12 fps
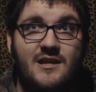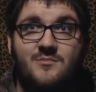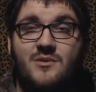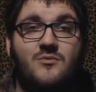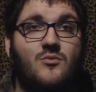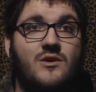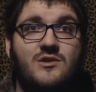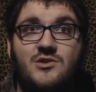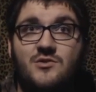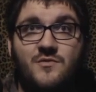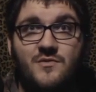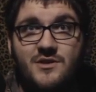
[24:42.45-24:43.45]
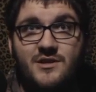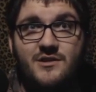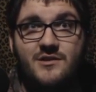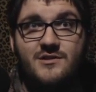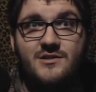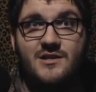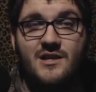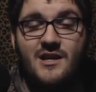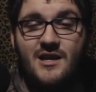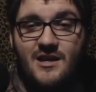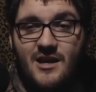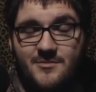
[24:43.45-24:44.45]
and I've been wanting to for years.
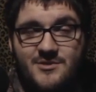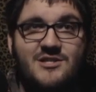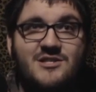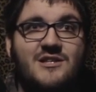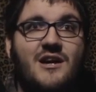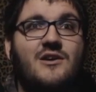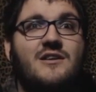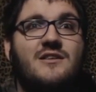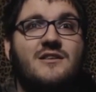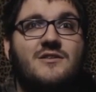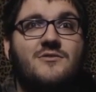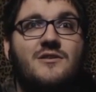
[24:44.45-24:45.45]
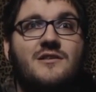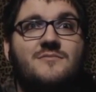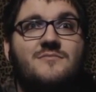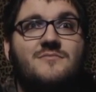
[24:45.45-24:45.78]
I'm just now getting to it.